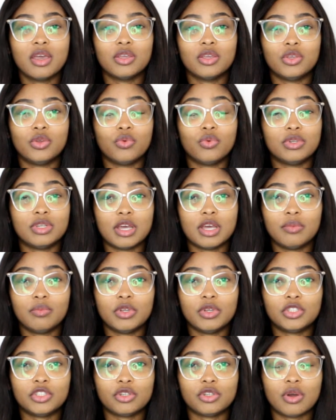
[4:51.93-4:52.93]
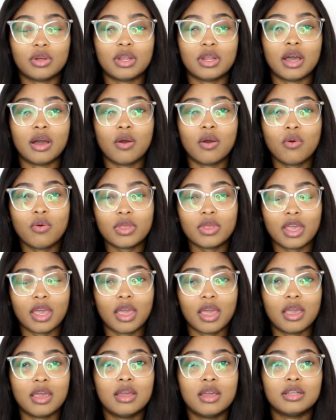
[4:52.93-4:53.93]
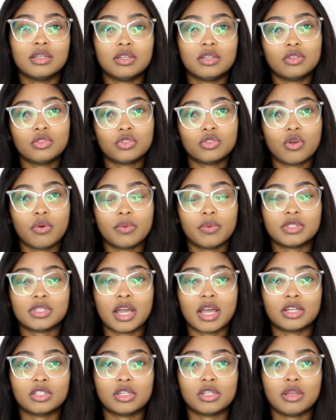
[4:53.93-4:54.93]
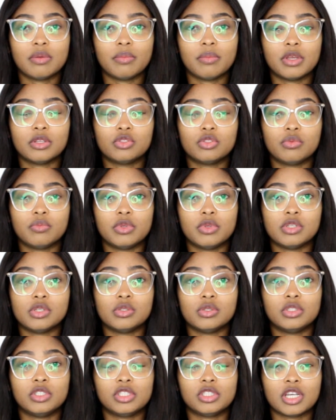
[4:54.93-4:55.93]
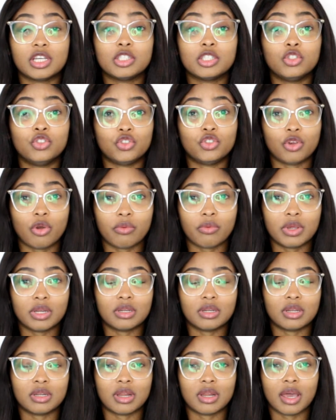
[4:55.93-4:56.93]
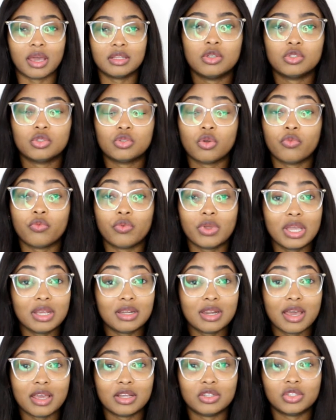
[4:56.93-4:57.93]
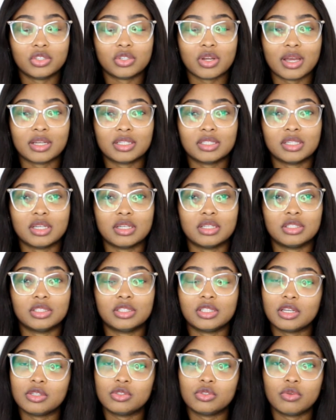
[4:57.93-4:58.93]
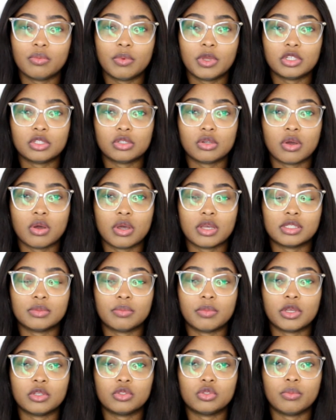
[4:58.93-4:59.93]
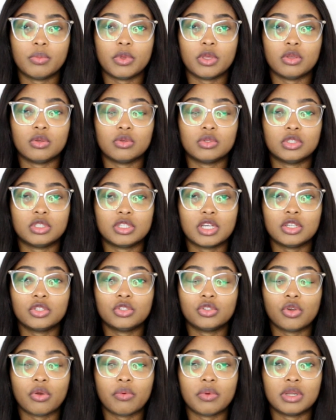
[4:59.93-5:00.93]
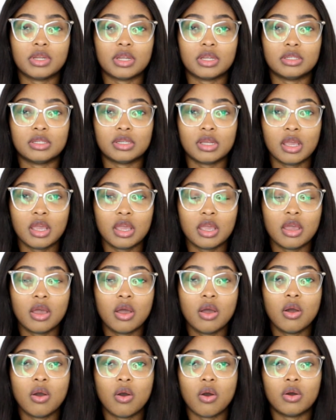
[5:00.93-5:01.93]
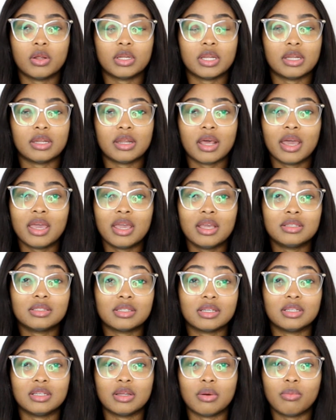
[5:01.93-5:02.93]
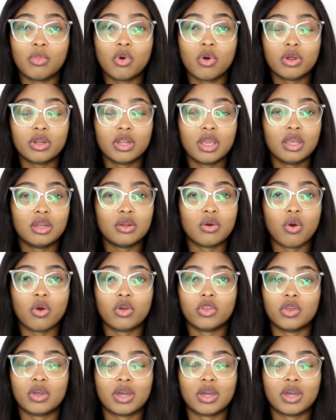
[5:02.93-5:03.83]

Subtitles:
you would then be sure that, okay, this soap is actually meant to be used just during the night. So read the instructions just to be sure it's meant to be used just during the day or the night and the morning, or you